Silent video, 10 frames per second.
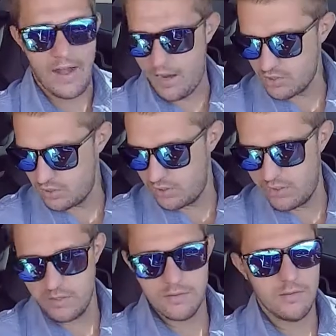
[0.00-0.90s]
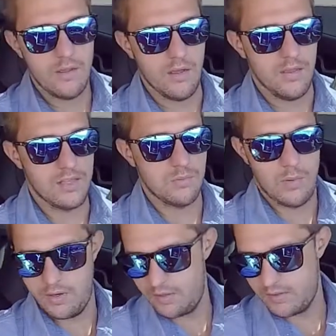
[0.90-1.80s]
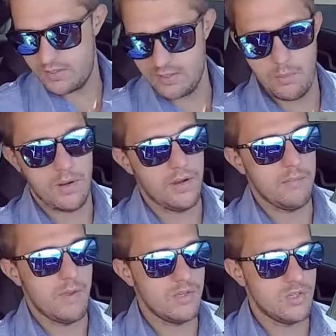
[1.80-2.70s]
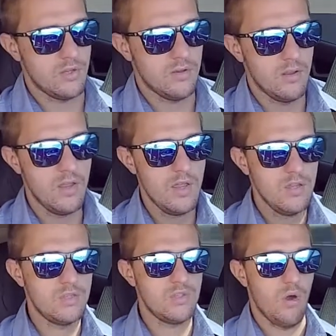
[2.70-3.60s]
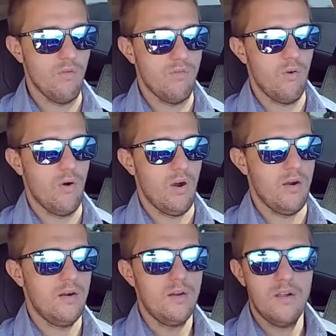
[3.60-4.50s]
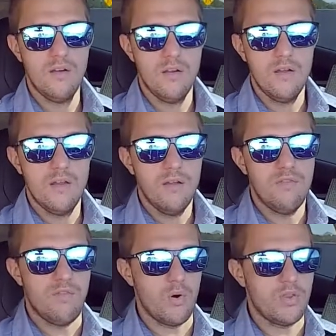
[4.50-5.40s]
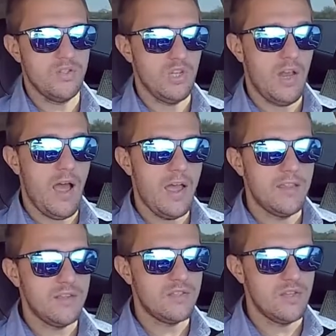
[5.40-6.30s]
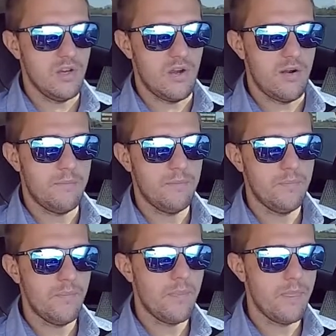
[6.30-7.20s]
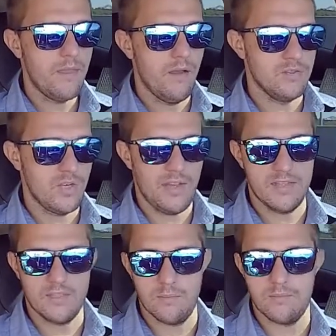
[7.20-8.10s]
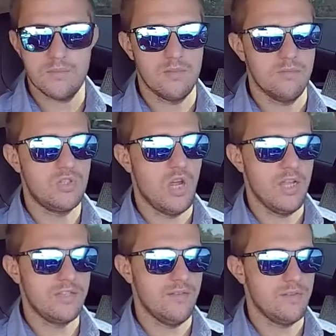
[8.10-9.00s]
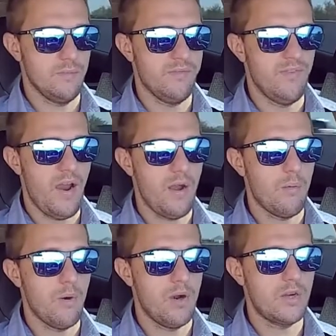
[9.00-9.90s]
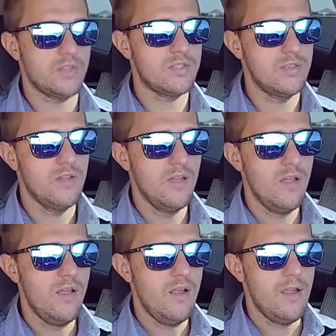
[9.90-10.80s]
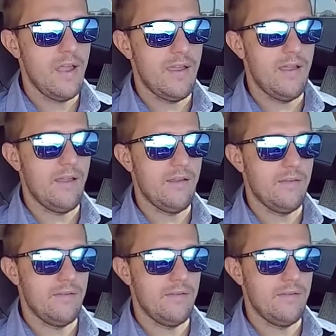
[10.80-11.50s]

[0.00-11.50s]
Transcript: actually. That's one of the things I wanted to mention. So for 4th of July this year, I was going to get some shots of some fireworks and